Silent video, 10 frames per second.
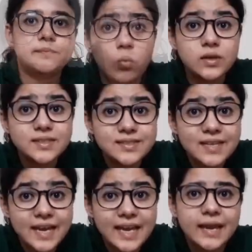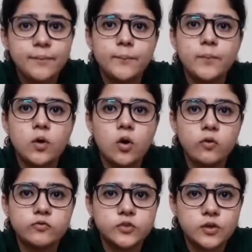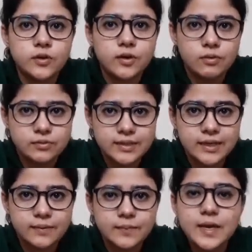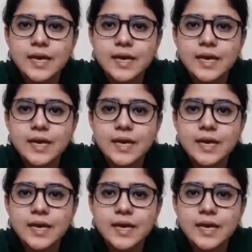What is the aim of turnaround time?